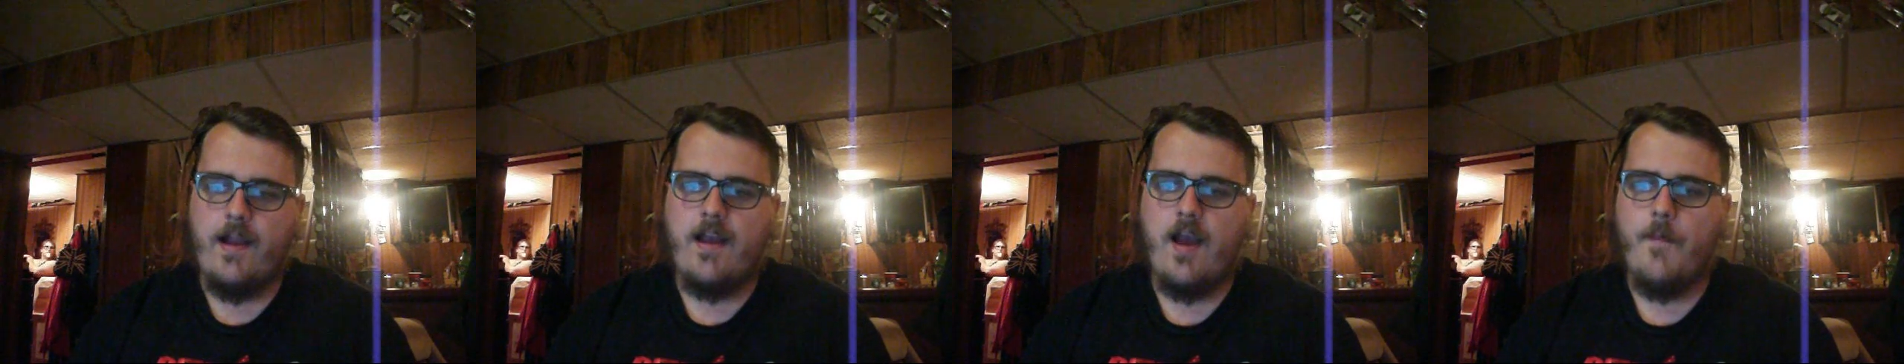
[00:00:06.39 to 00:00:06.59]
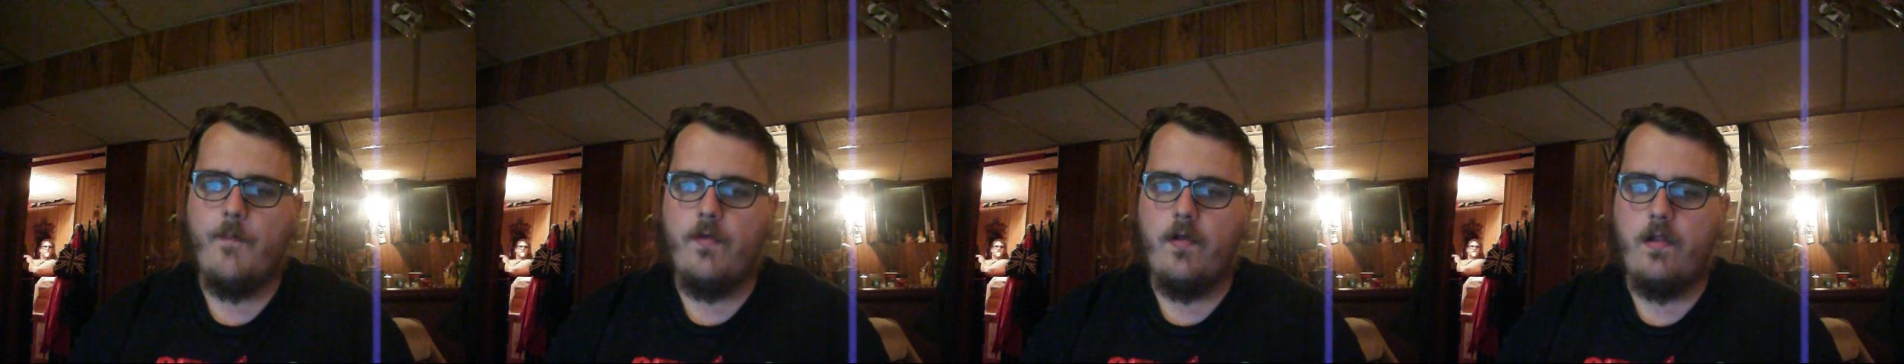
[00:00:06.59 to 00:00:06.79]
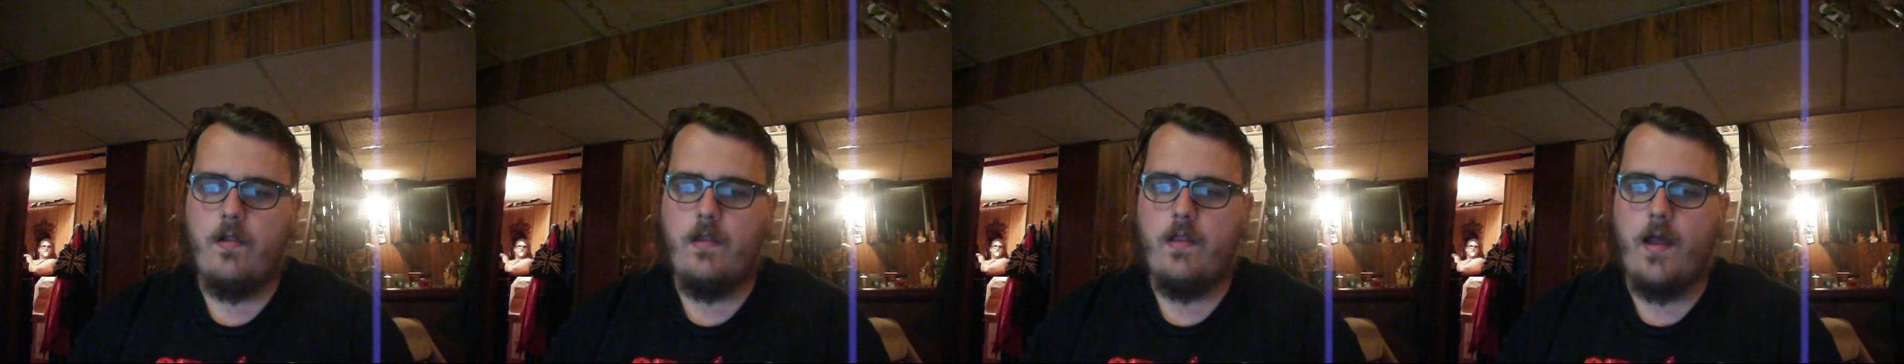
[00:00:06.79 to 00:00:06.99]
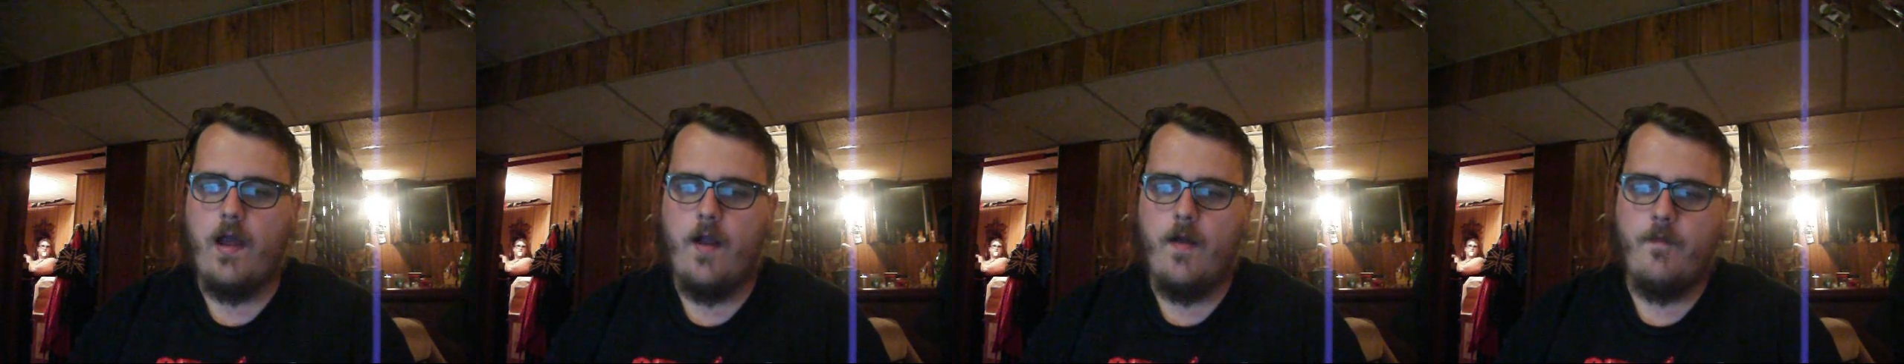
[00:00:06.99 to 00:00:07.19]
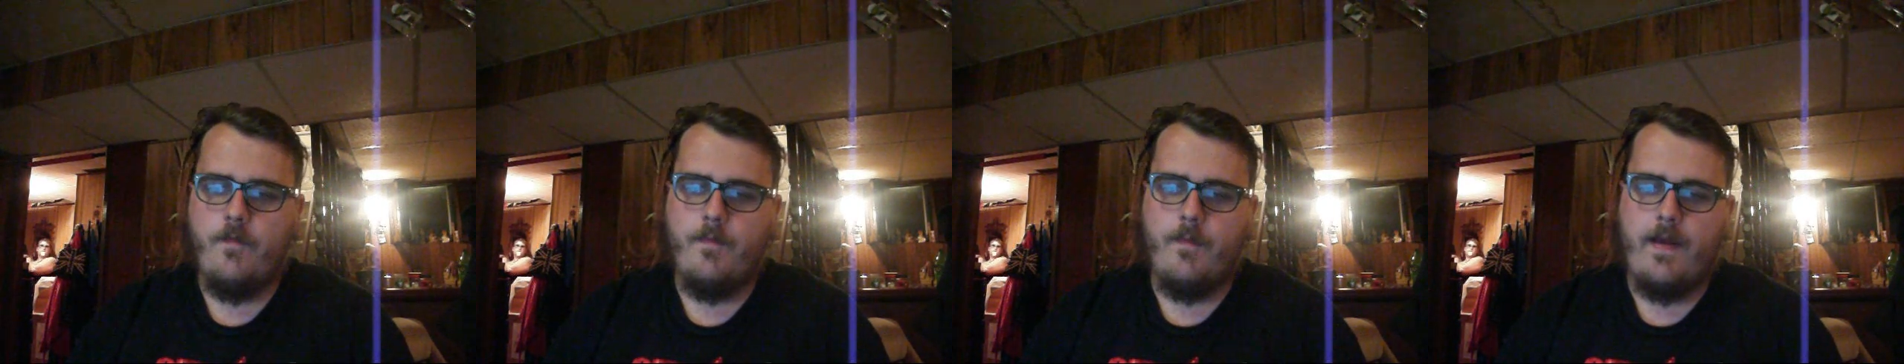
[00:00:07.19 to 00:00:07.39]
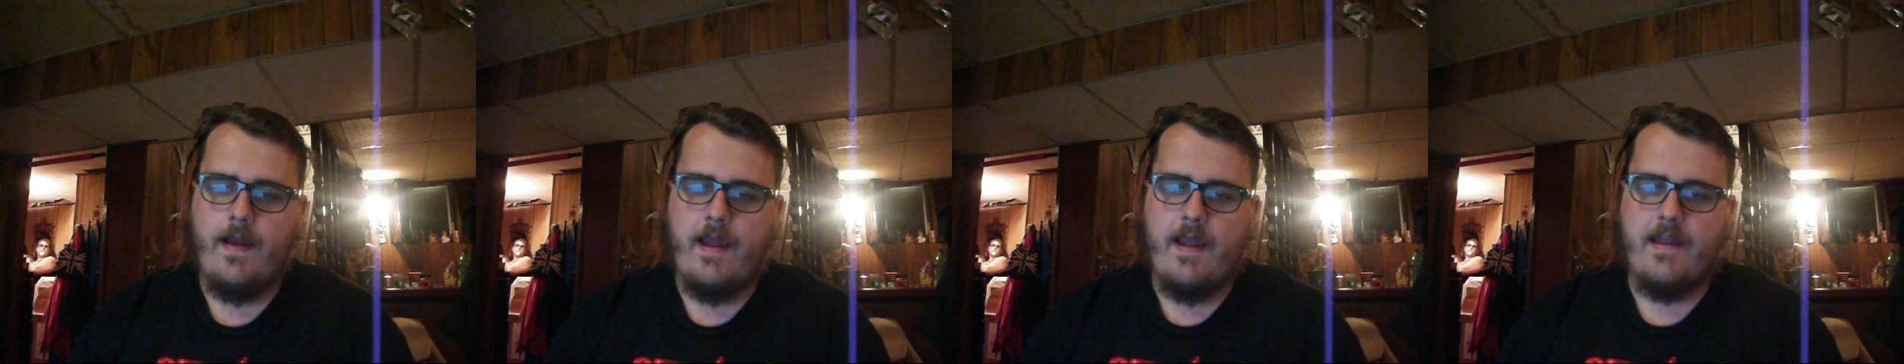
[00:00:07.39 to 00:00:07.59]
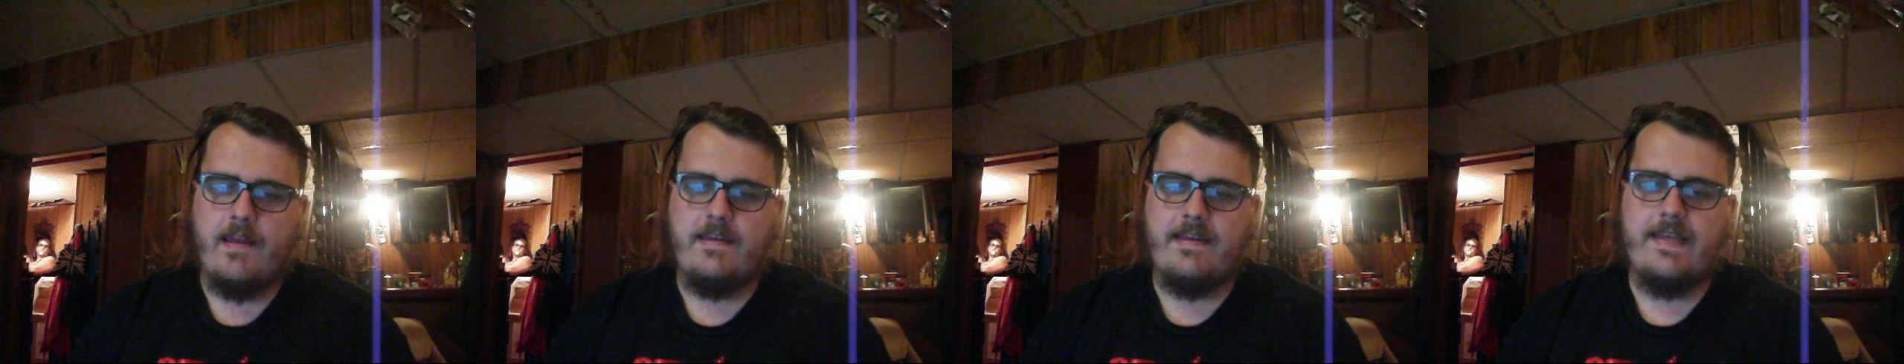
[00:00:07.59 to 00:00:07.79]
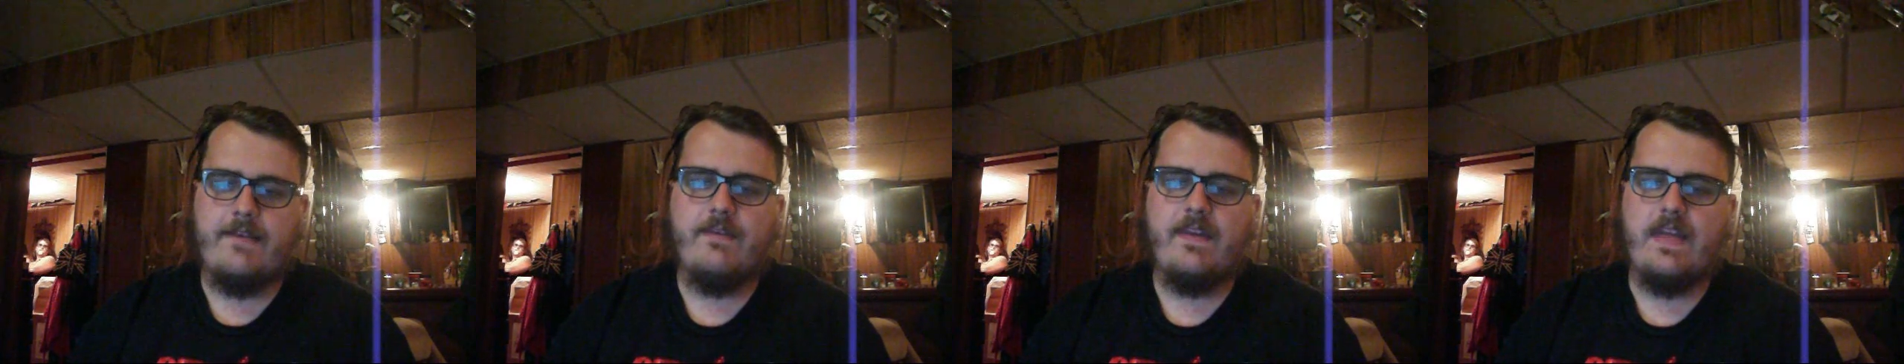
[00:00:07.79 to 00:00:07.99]
couple of
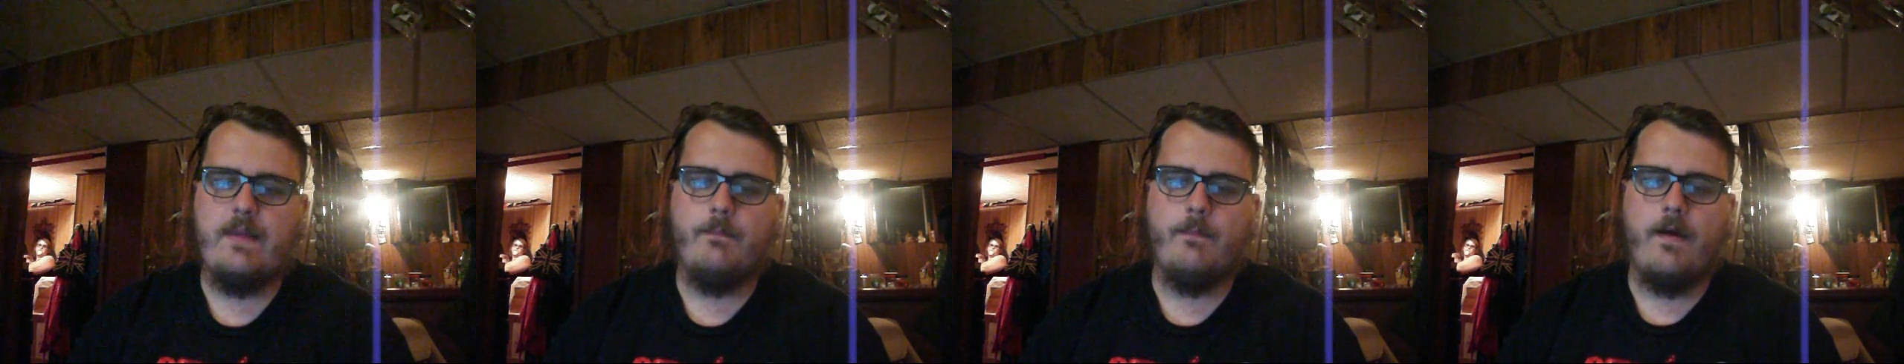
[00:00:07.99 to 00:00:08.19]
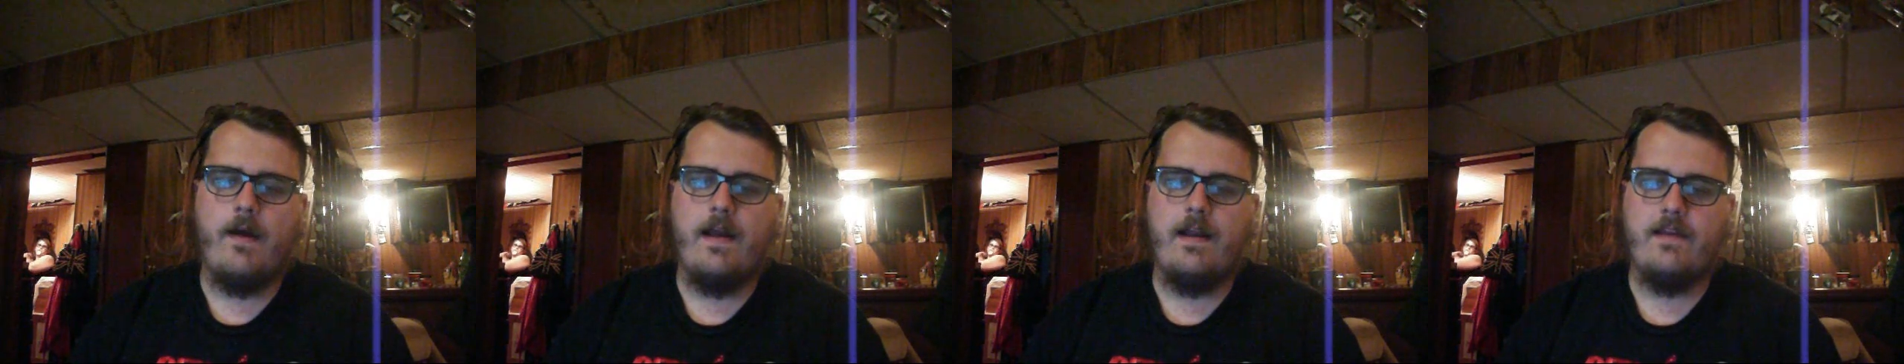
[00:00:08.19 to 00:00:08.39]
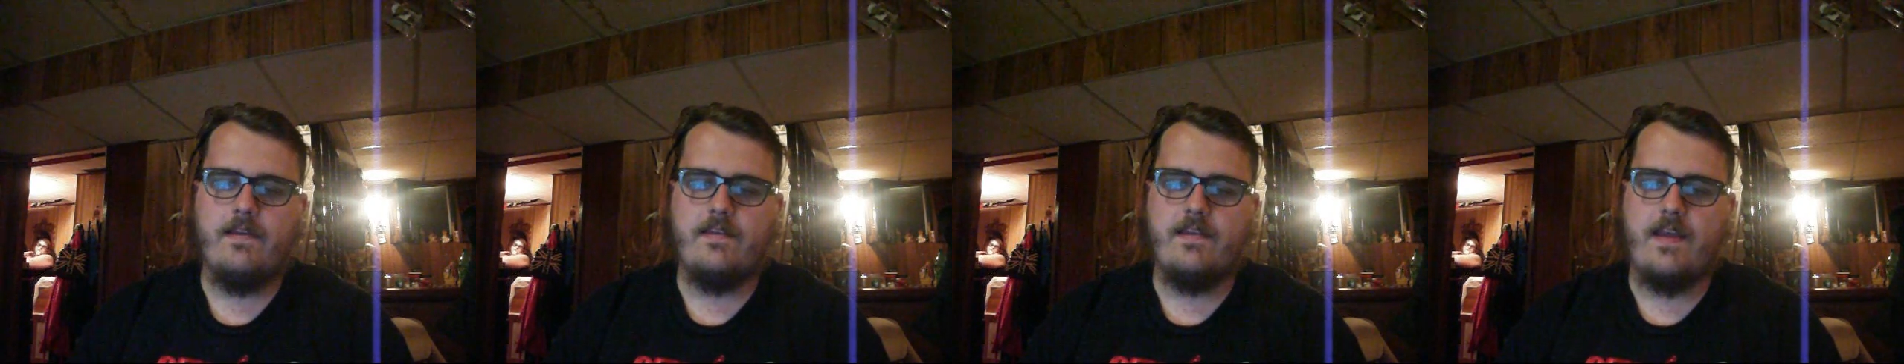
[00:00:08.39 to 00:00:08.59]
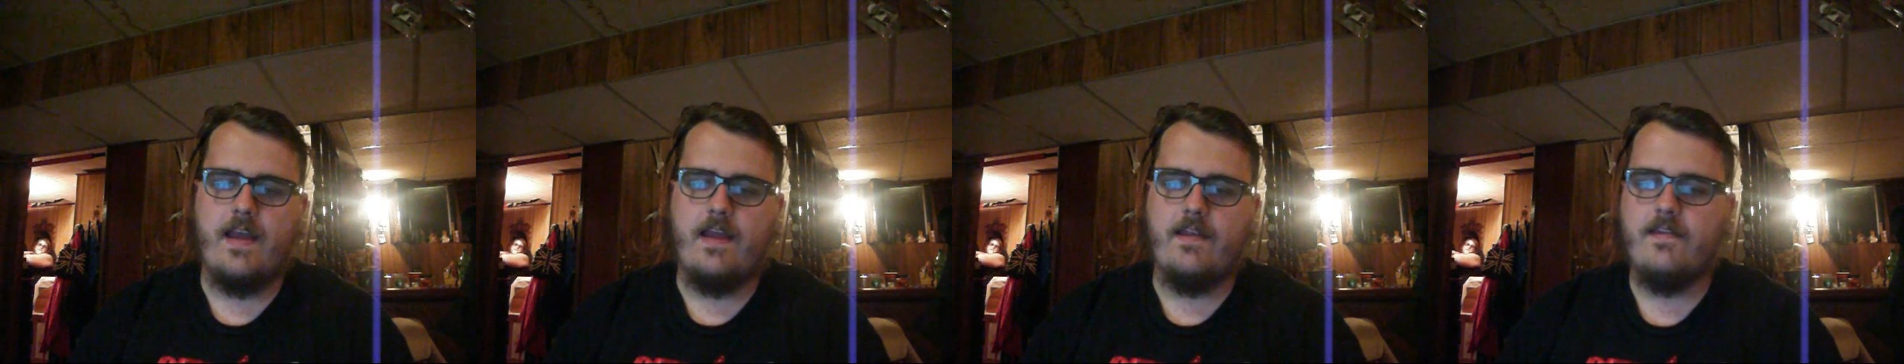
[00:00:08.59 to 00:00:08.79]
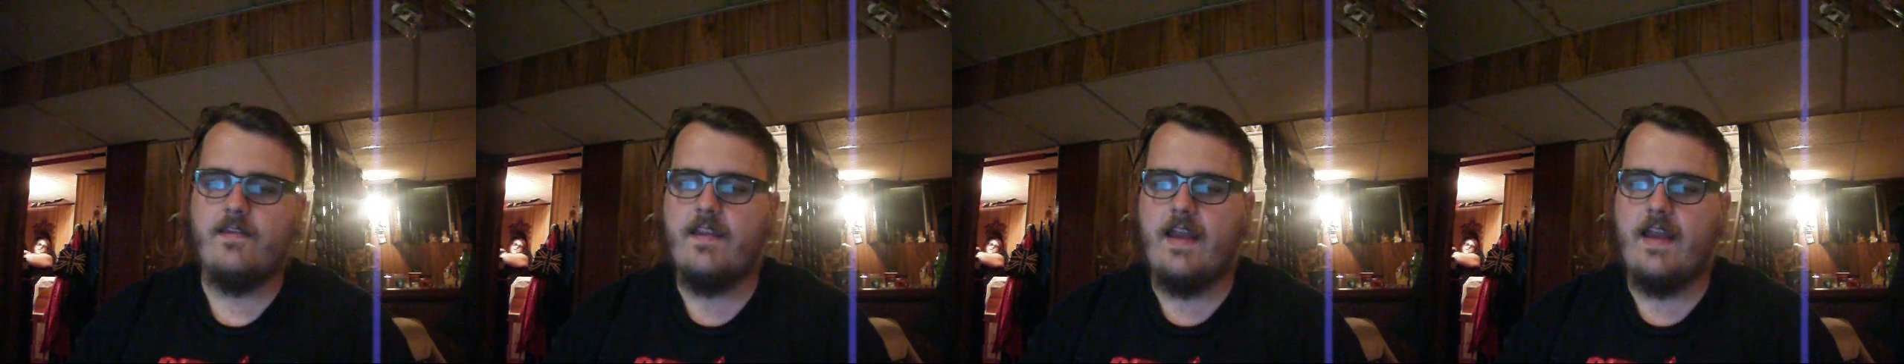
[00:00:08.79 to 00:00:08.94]
my DVD box sets